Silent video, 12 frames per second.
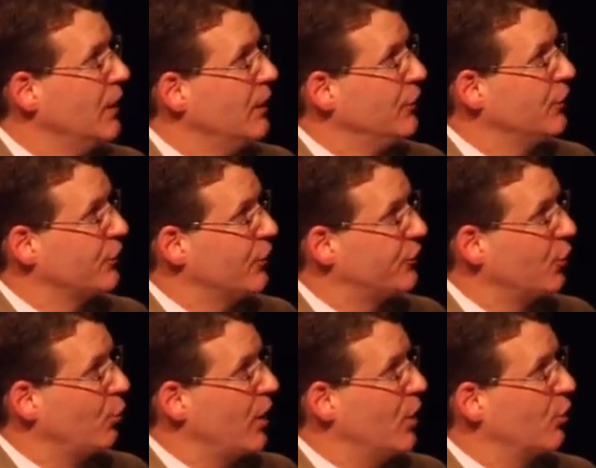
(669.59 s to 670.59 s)
There's also
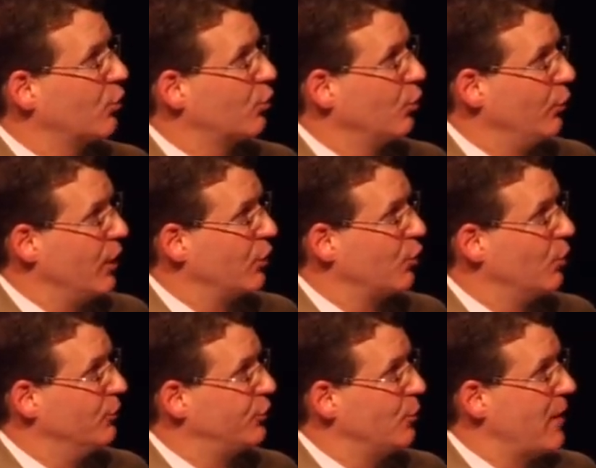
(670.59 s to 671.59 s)
rare
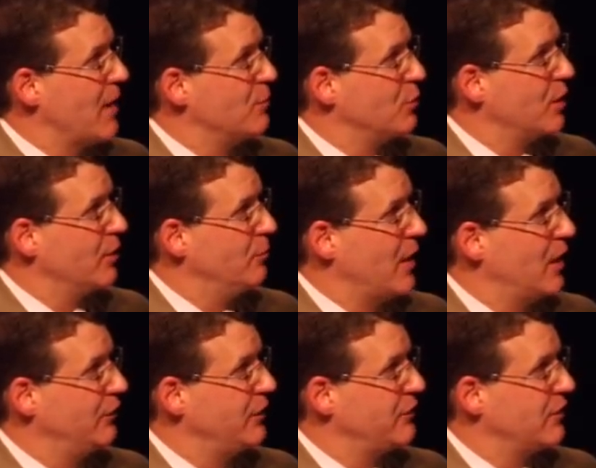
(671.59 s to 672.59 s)
chromosome
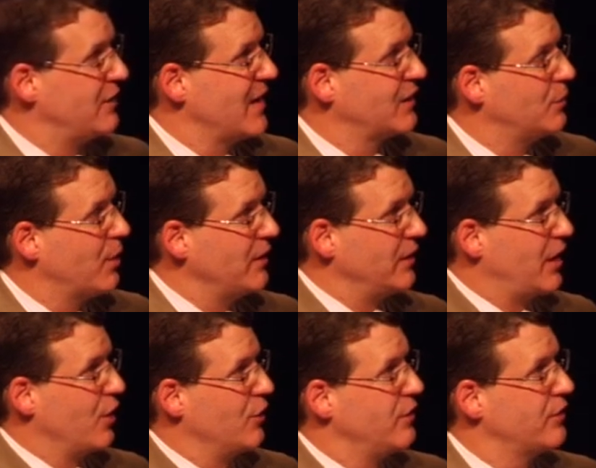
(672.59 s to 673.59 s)
abnormalities detected by the
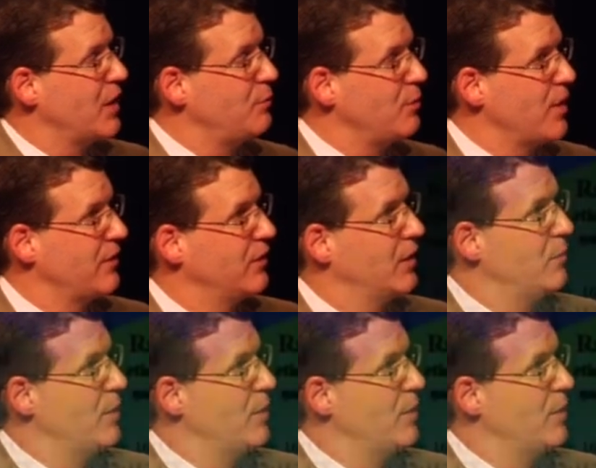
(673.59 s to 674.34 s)
karyotyping method I